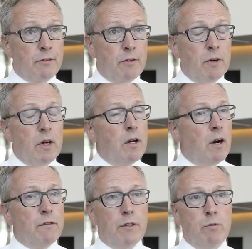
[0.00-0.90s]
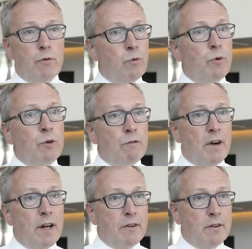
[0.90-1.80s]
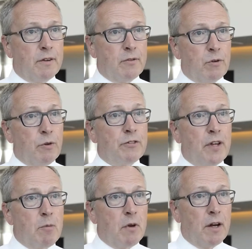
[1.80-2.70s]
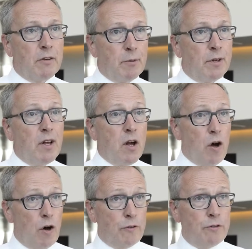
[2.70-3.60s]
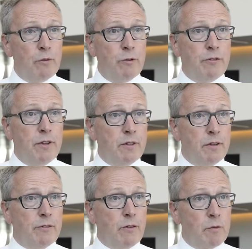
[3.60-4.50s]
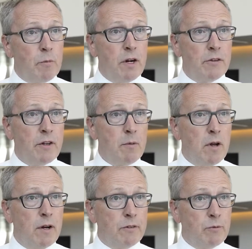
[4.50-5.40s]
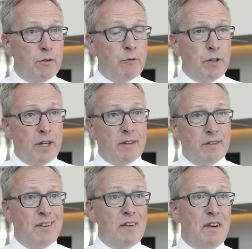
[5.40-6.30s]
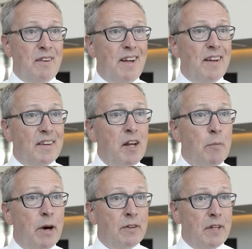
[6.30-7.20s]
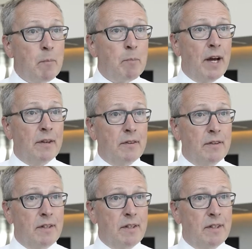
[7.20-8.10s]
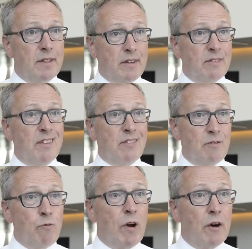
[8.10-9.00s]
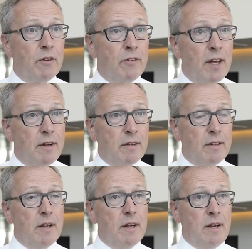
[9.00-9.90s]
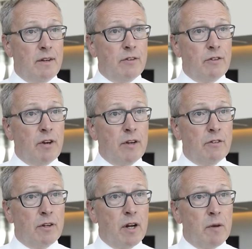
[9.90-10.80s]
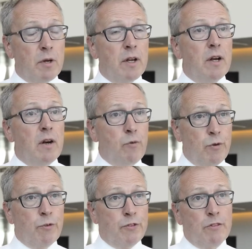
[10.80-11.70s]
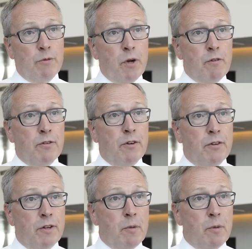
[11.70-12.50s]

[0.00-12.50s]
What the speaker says: So obviously we will find we will stabilize, but until we see the stock market stabilize and we get an idea about the impact on this rout has had on the Chinese economy, we will see some nervousness in the